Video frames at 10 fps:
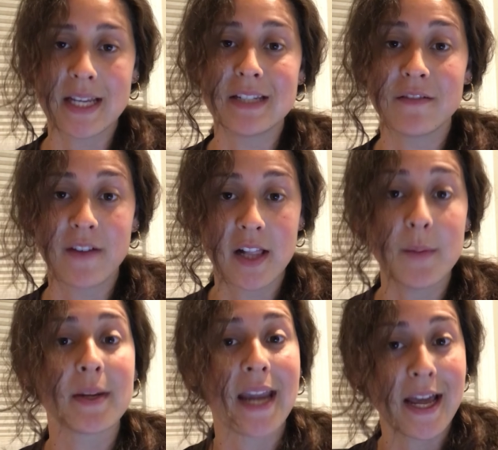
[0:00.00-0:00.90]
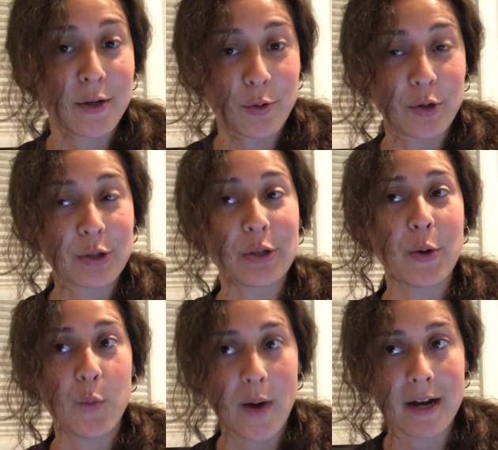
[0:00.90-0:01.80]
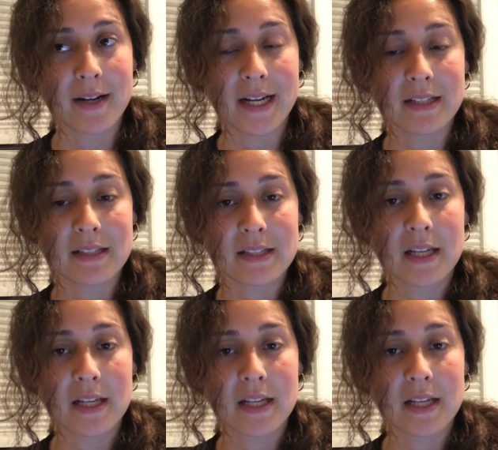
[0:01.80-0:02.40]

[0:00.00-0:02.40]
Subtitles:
and develop categorical awareness.